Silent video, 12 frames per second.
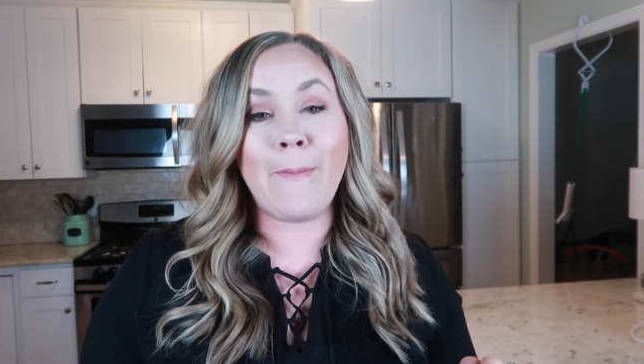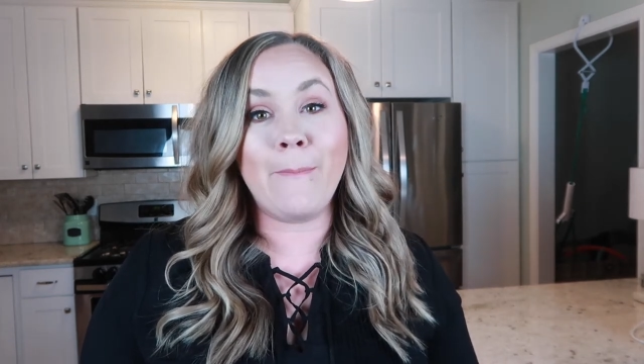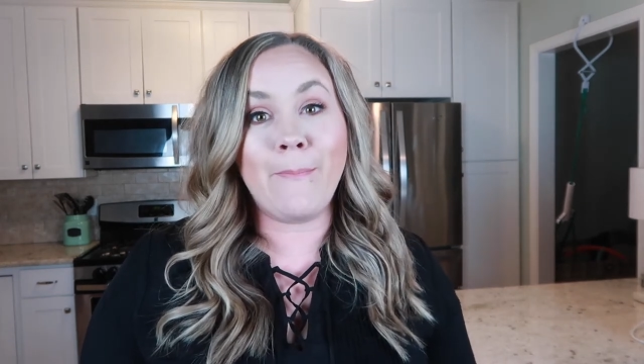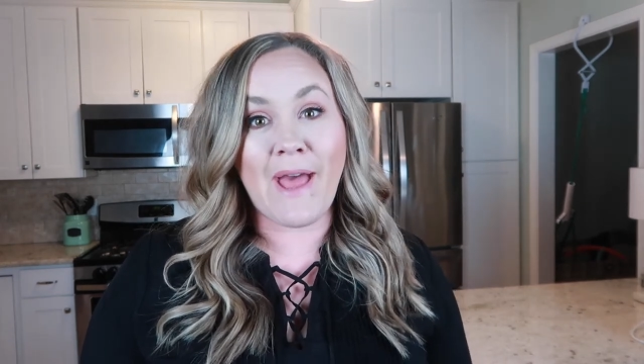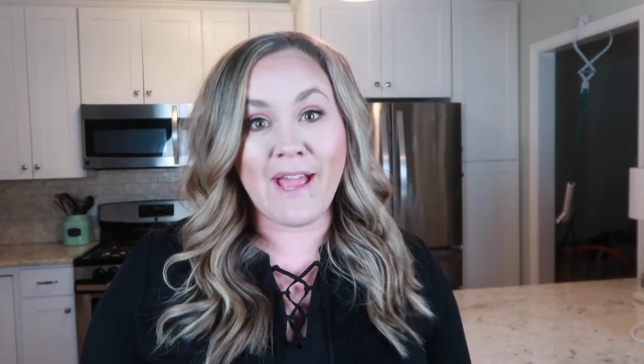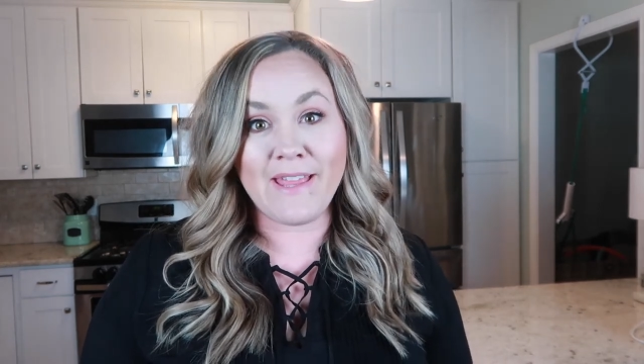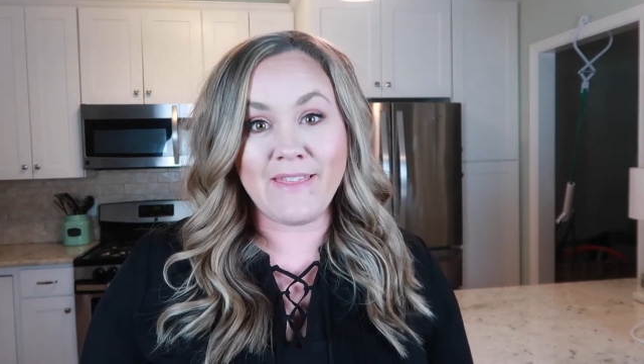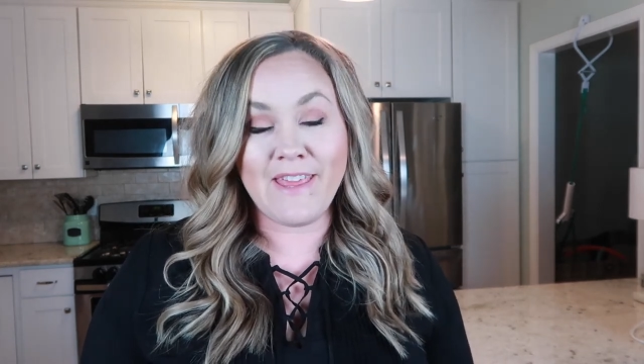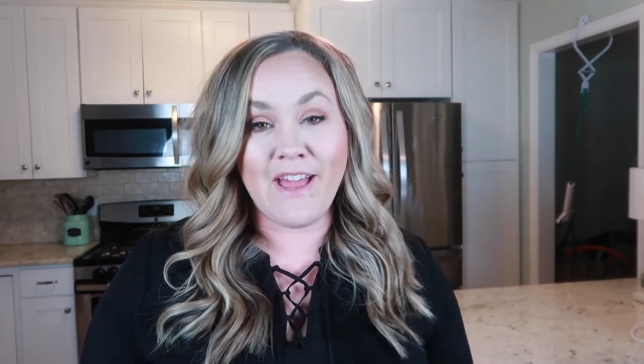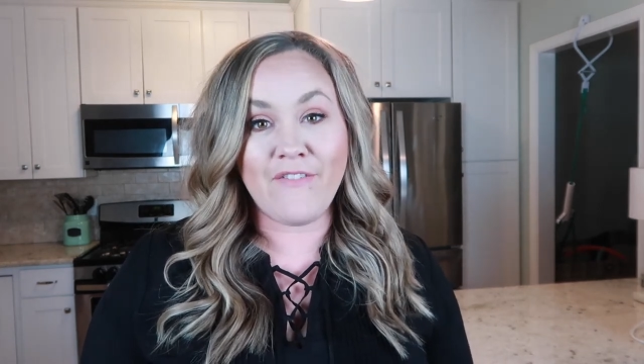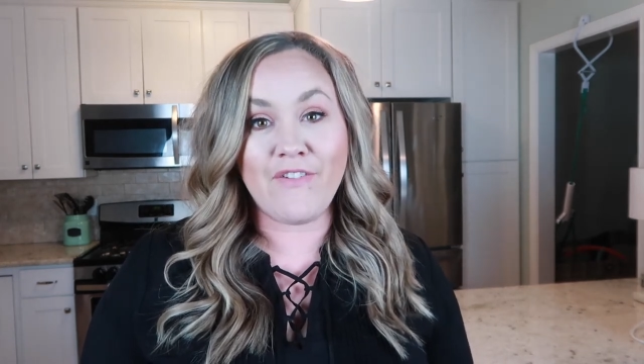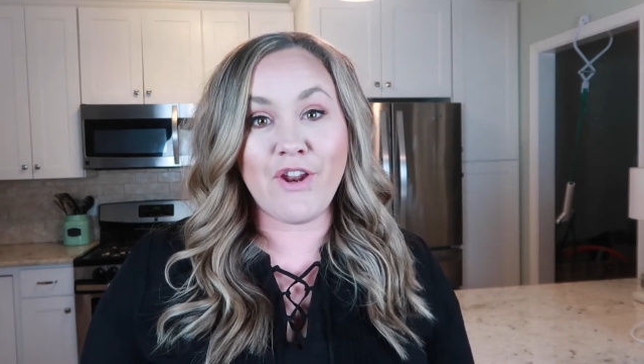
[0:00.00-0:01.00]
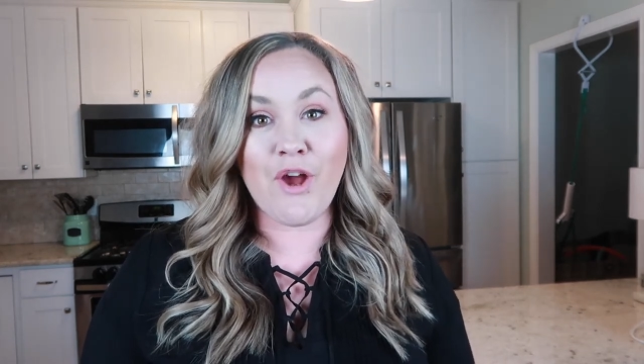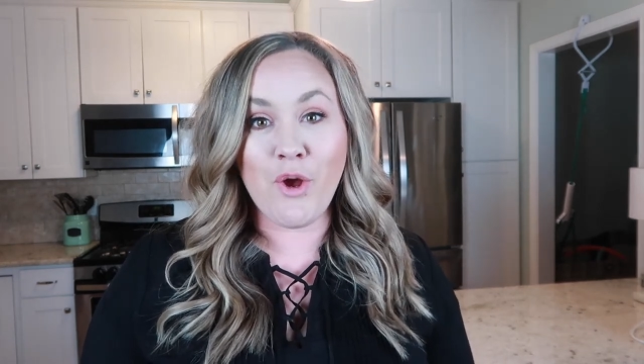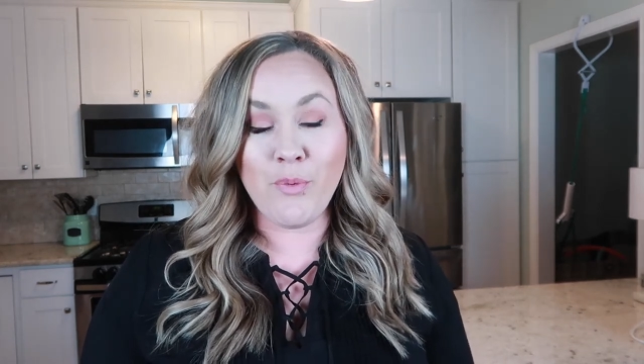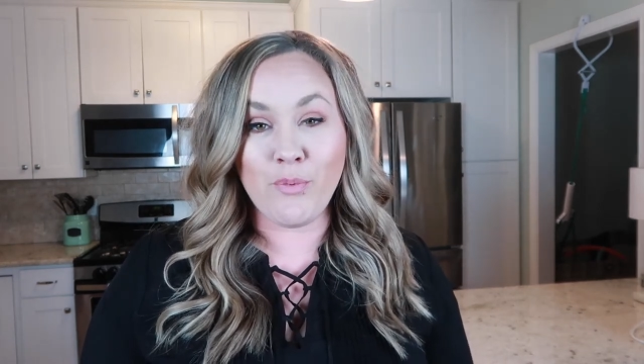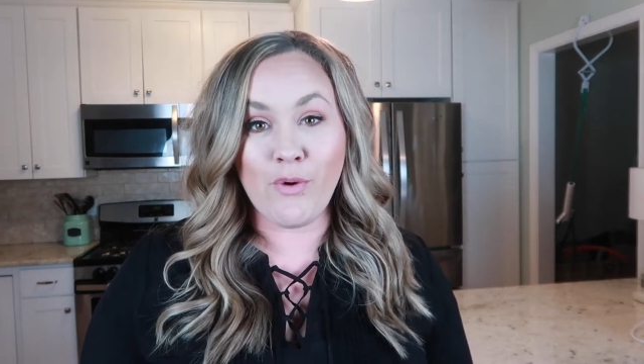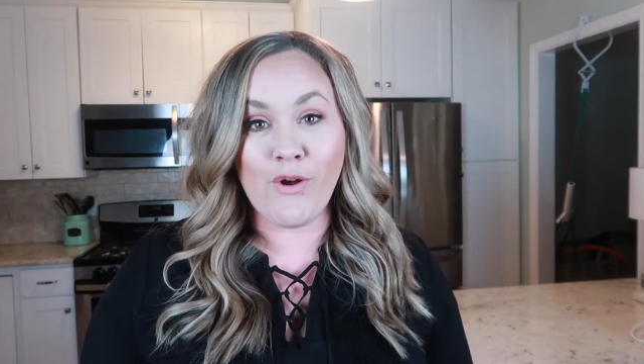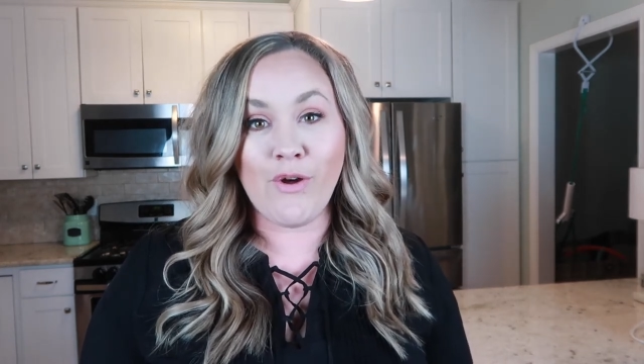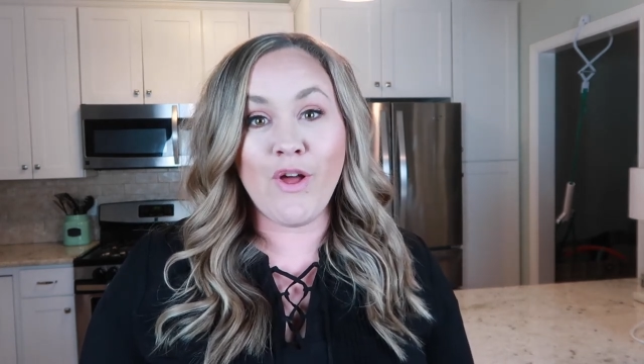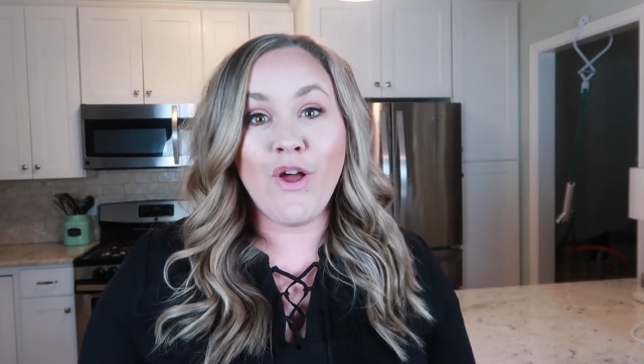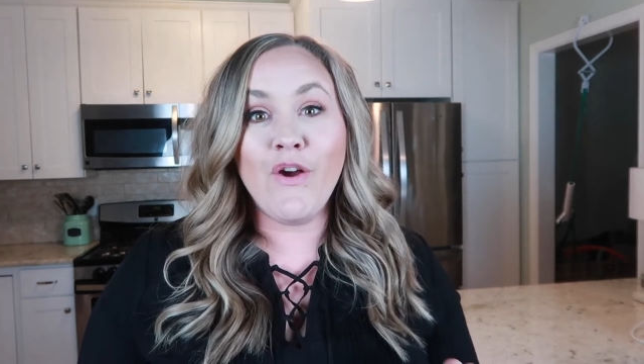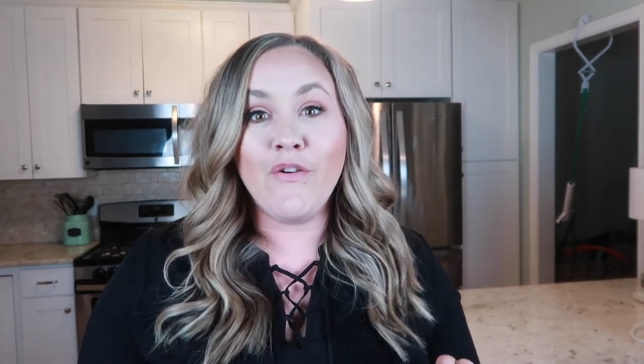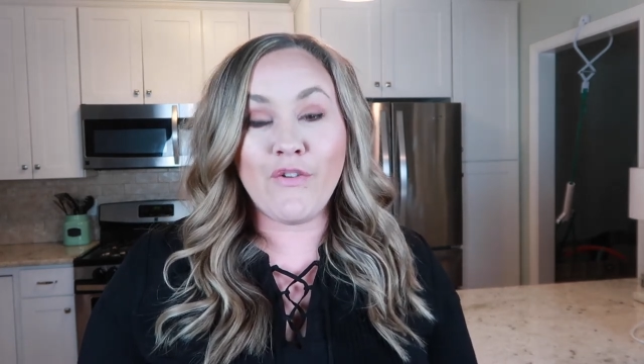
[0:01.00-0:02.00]
and back in the oven on broil
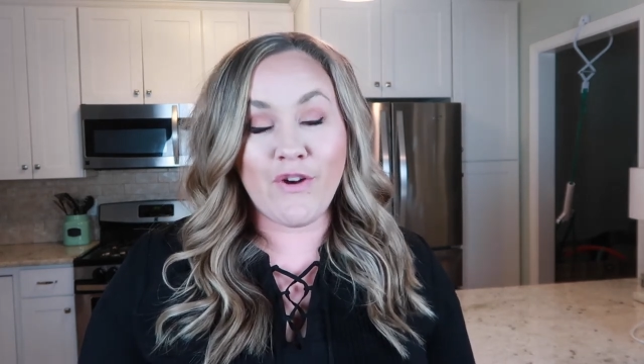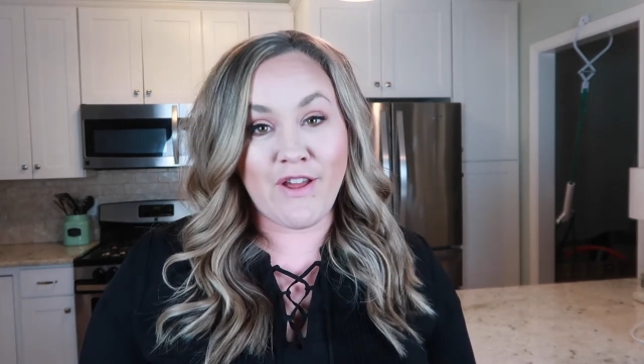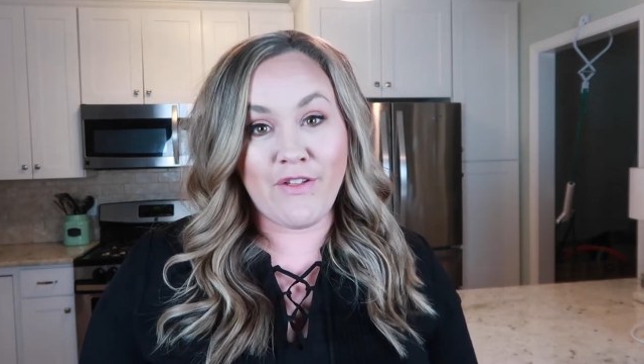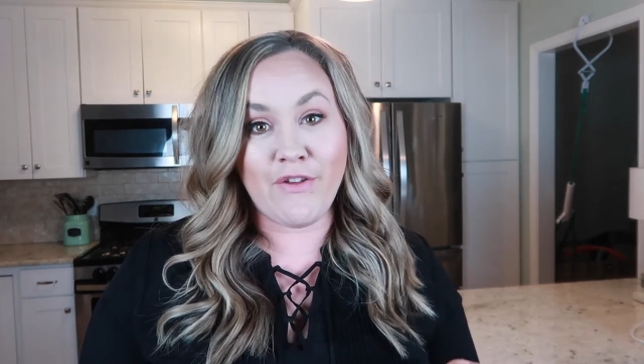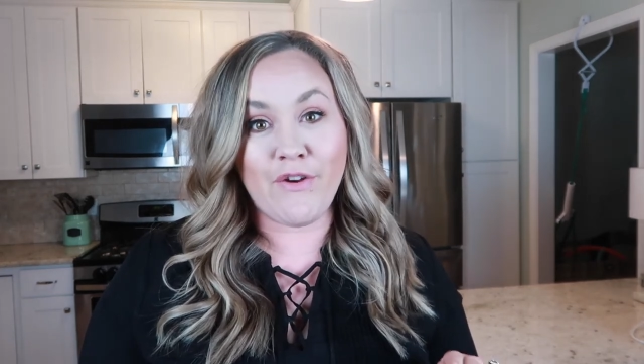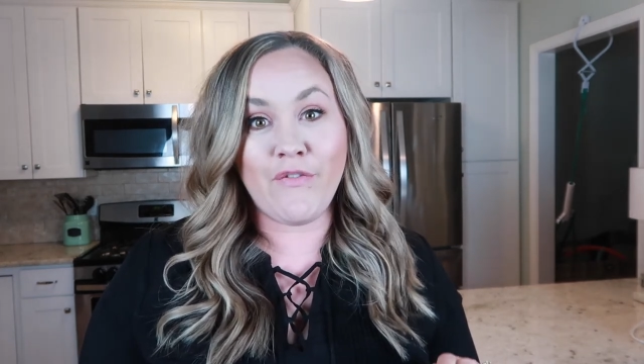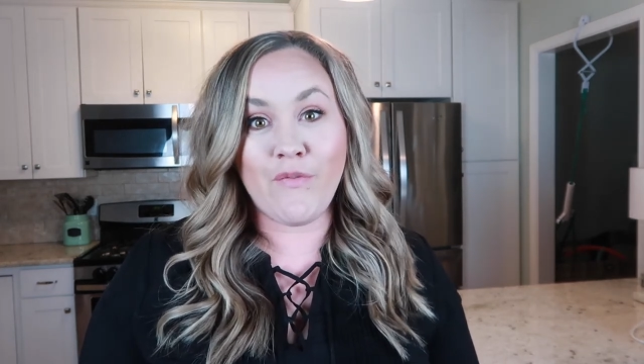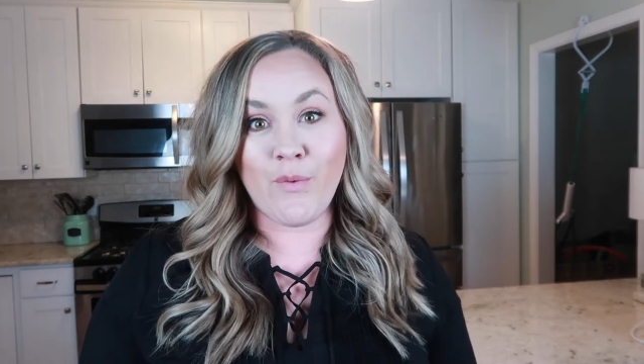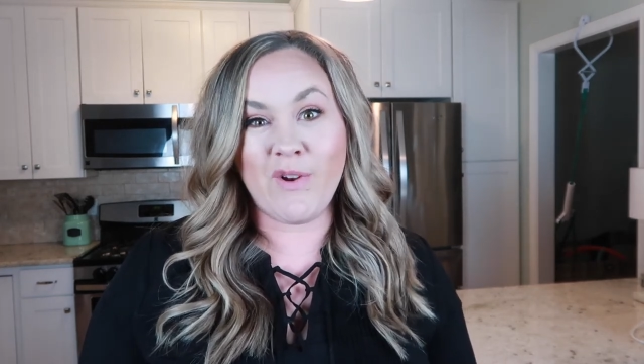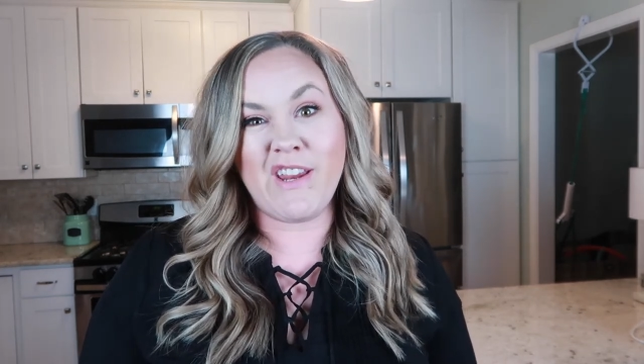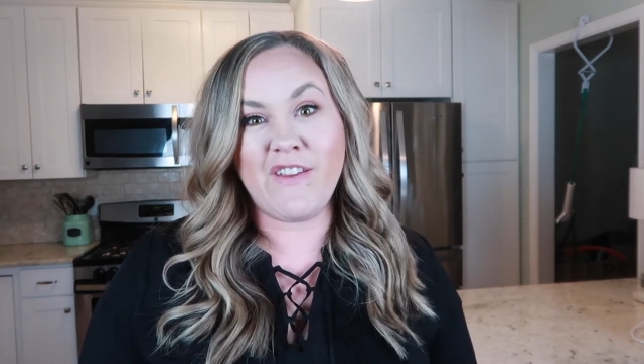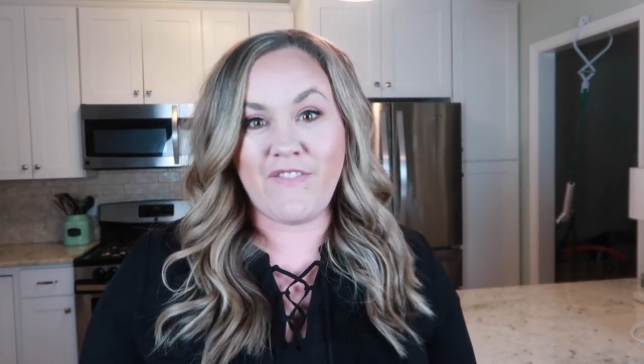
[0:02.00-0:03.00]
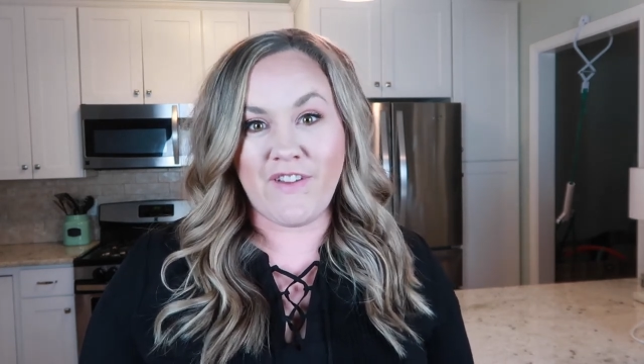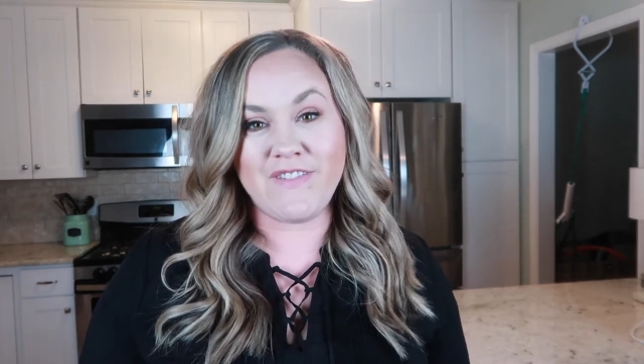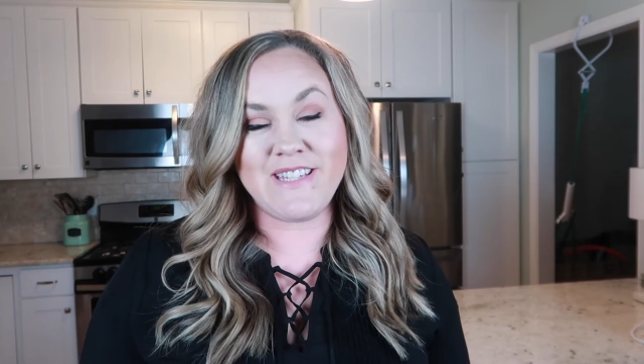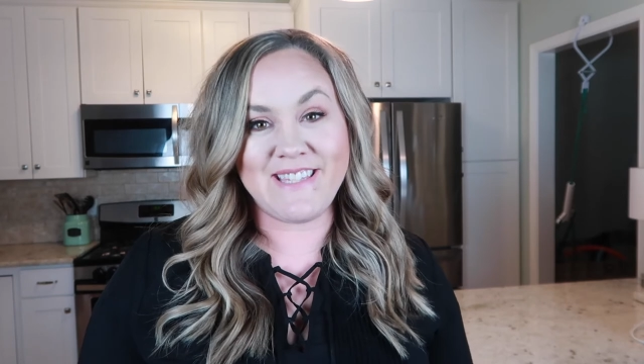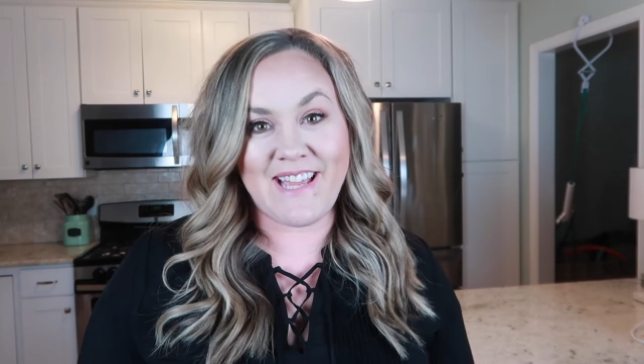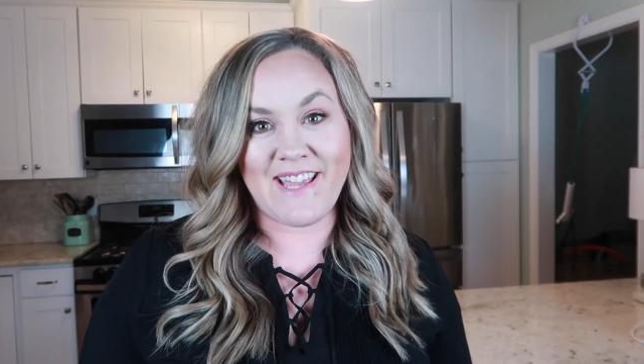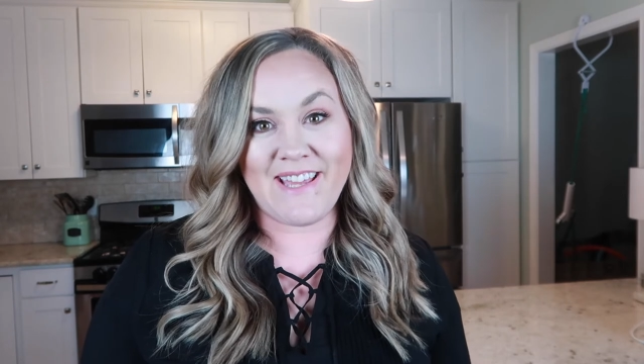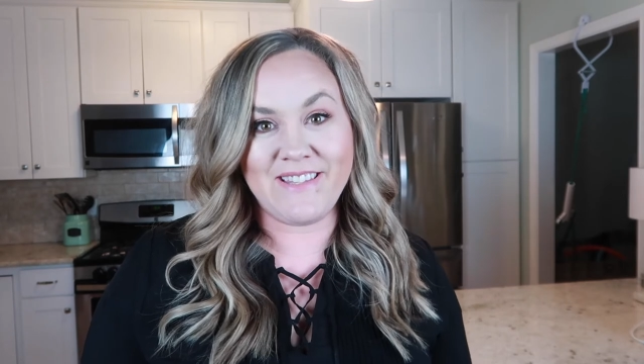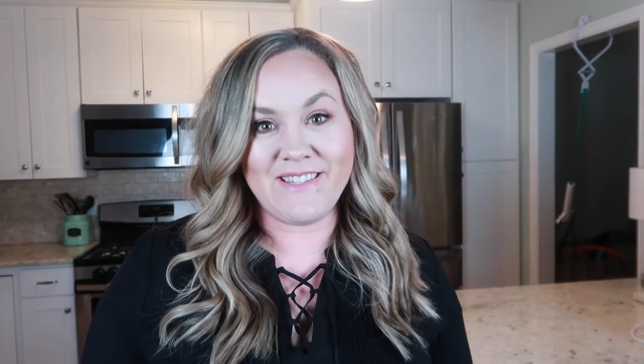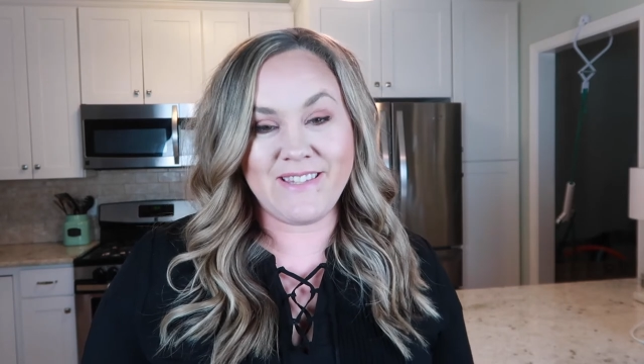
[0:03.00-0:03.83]
for another 40 to 50 seconds.